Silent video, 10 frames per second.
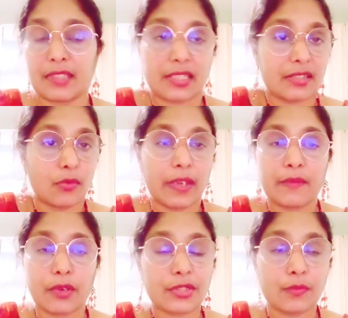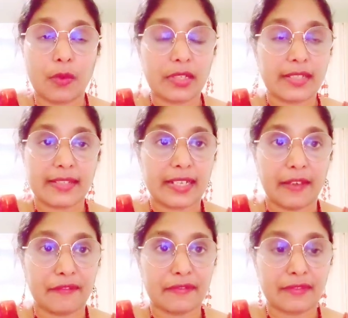Just knowing what you want is
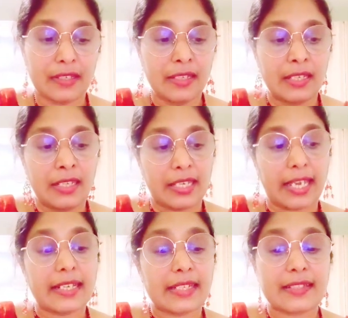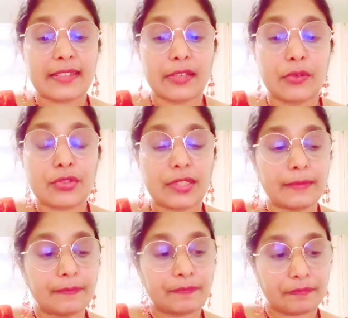enough, and it's a solution